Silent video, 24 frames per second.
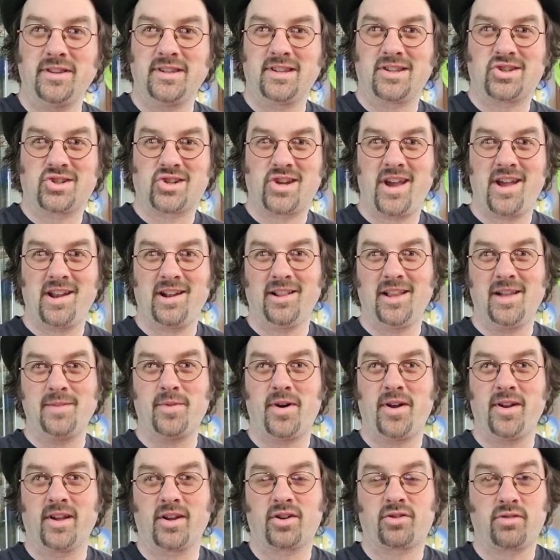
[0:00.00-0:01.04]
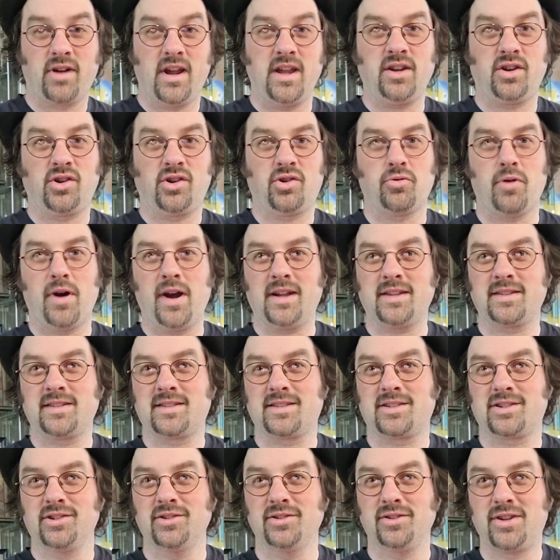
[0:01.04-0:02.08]
this channel, I'm on a great
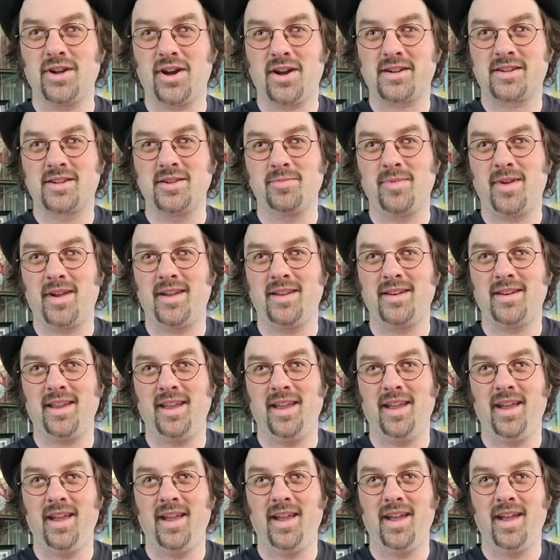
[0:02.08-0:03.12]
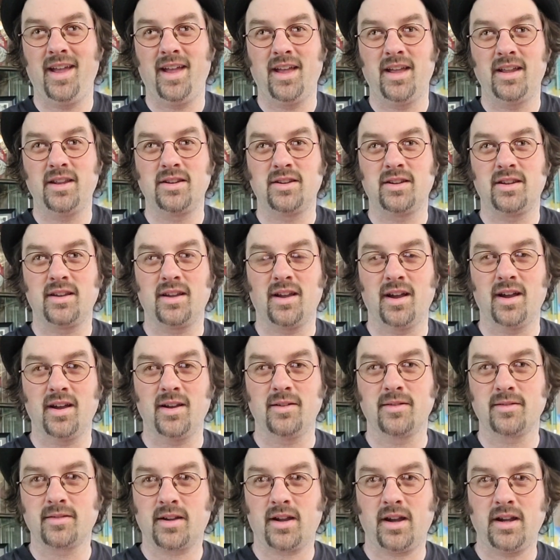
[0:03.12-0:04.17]
quest to document and
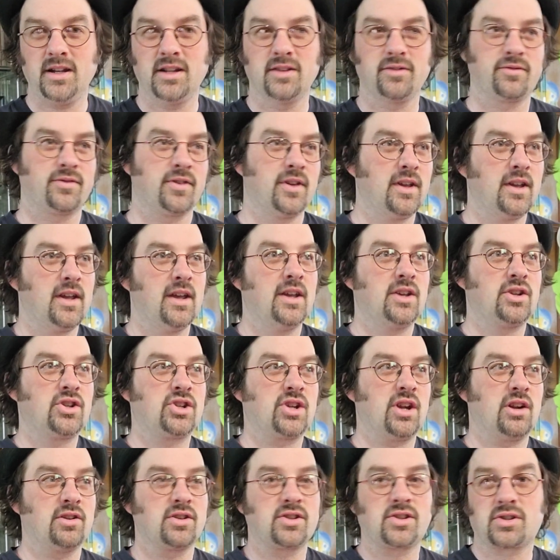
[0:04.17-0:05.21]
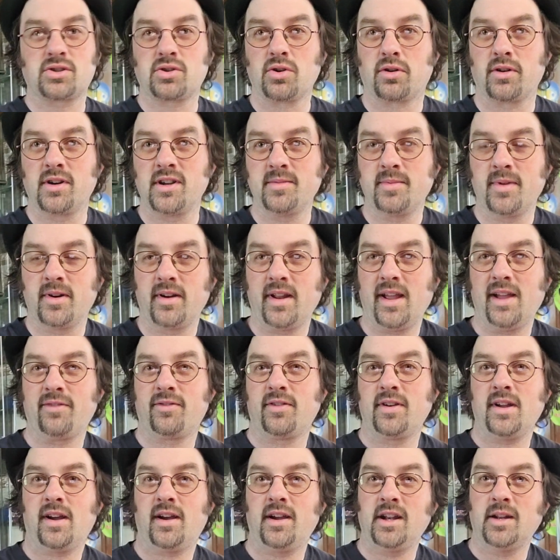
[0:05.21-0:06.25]
kind of share a story about
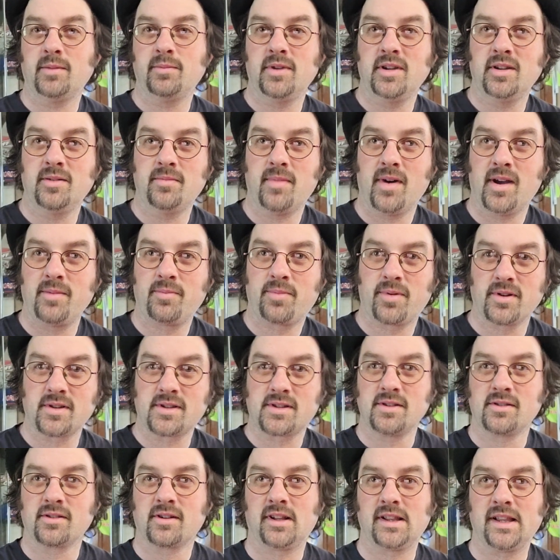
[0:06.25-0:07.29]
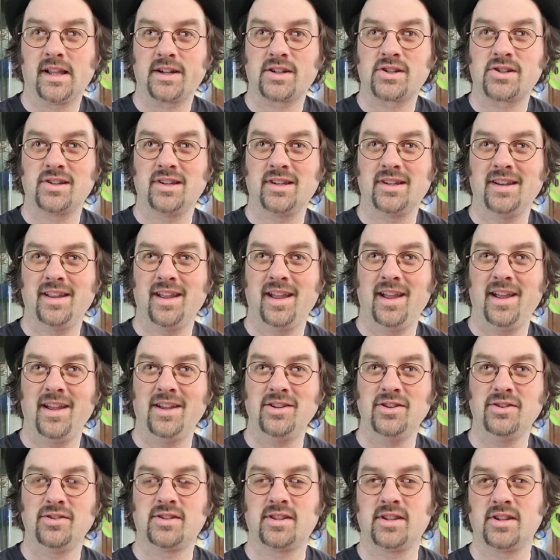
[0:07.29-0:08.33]
every item in my personal collection and
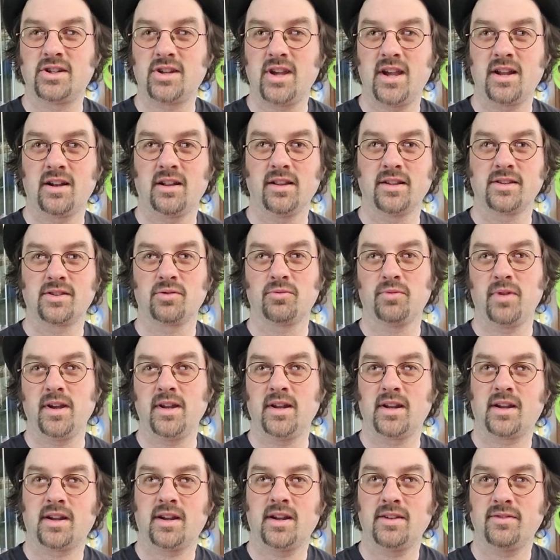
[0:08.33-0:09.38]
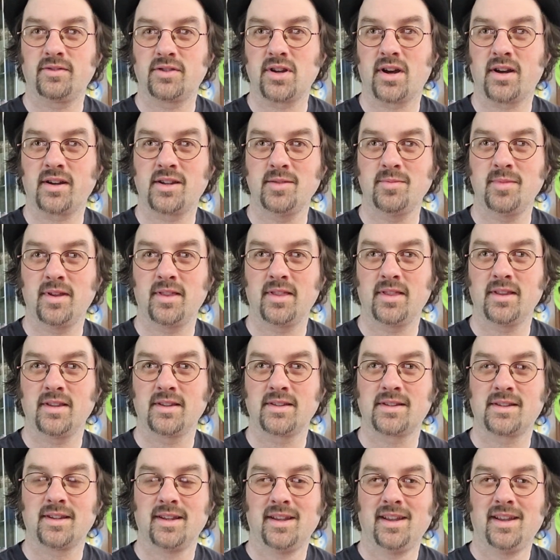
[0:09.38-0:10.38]
use the channel as a way to kind of document this.